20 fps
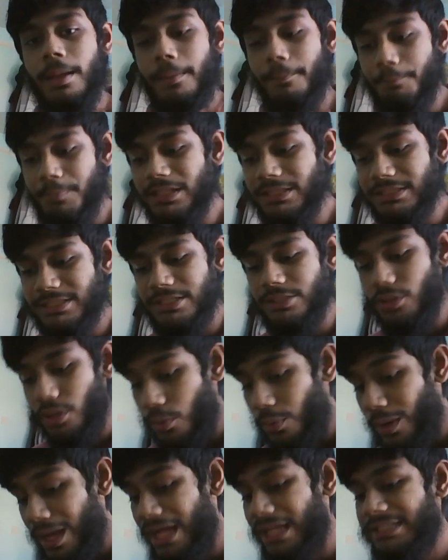built-in
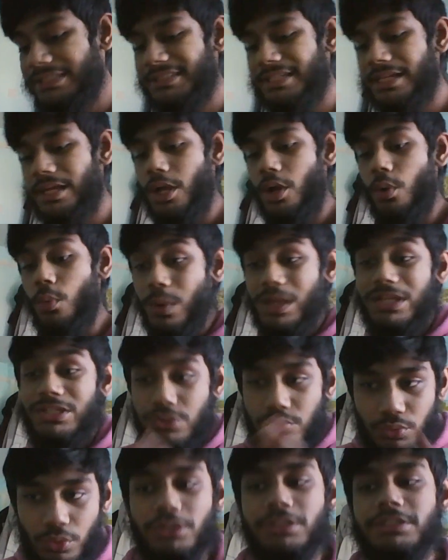OS, which
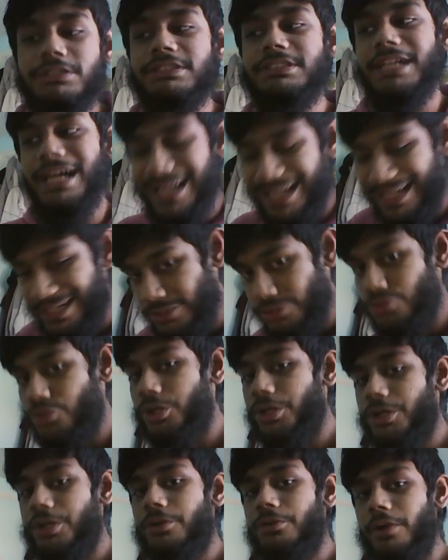runs
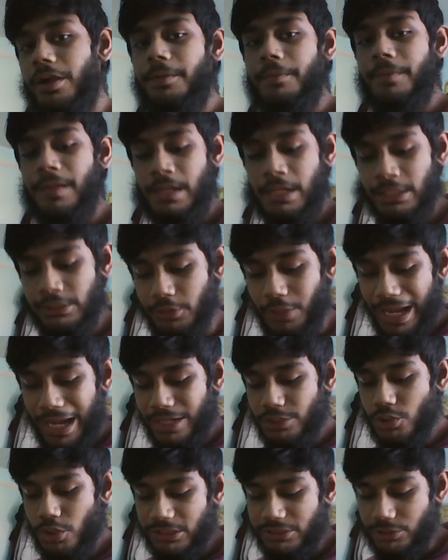Android, right? So
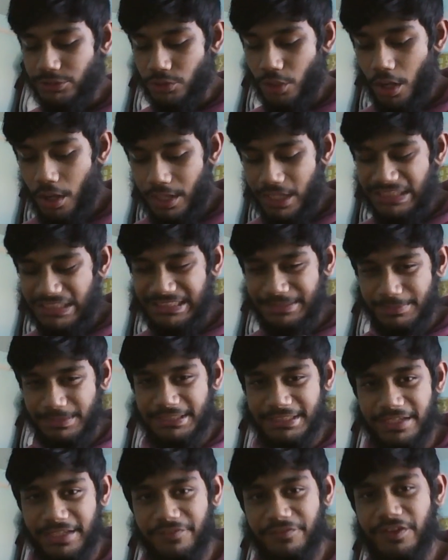Android's not a
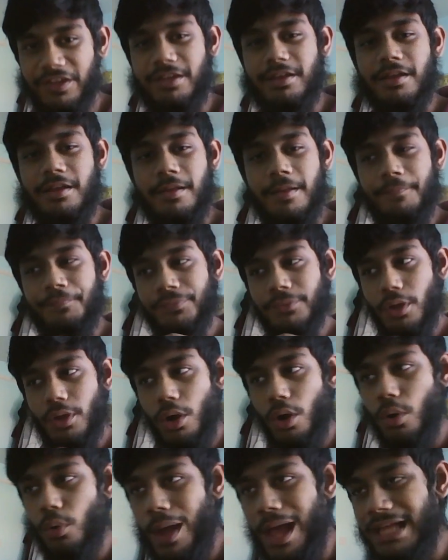specific
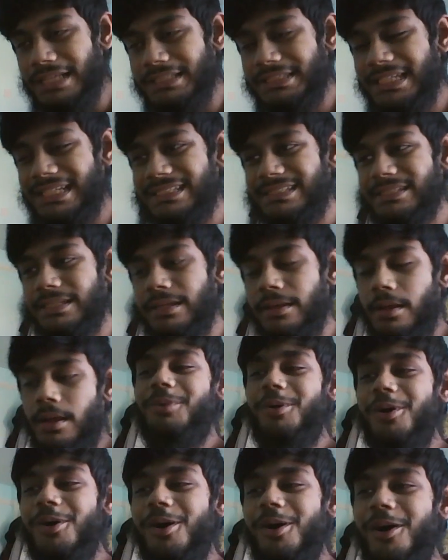OS, it's
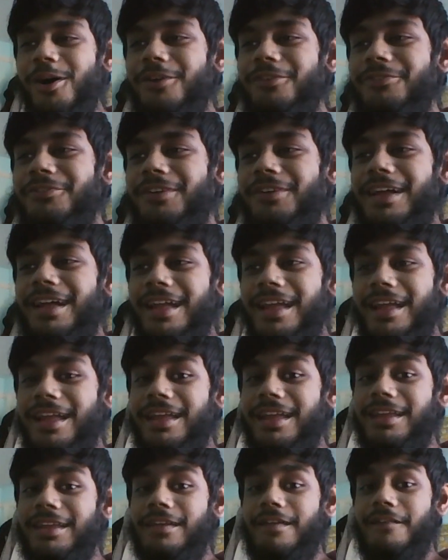more of
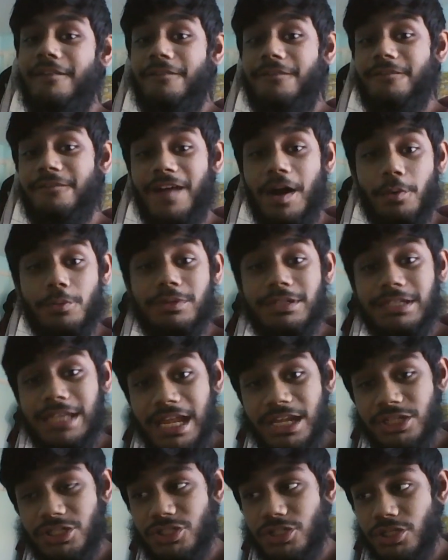a
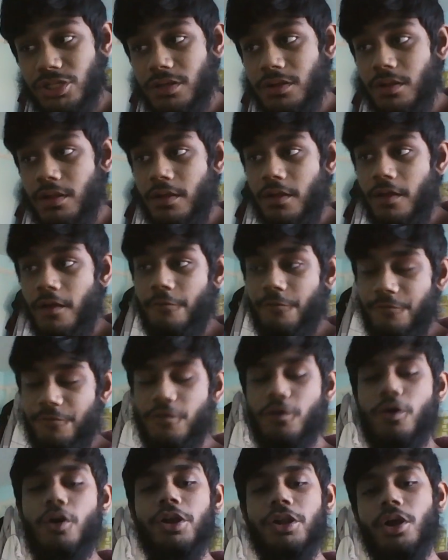foundation
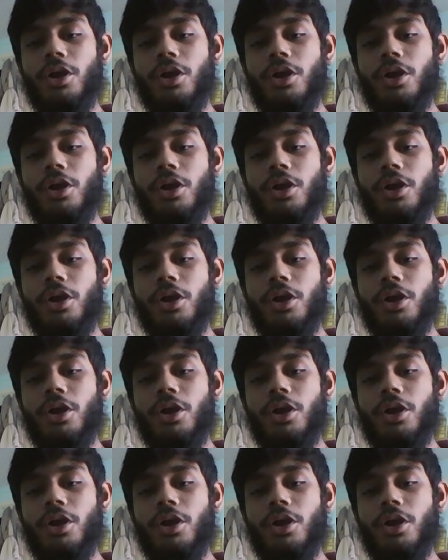for an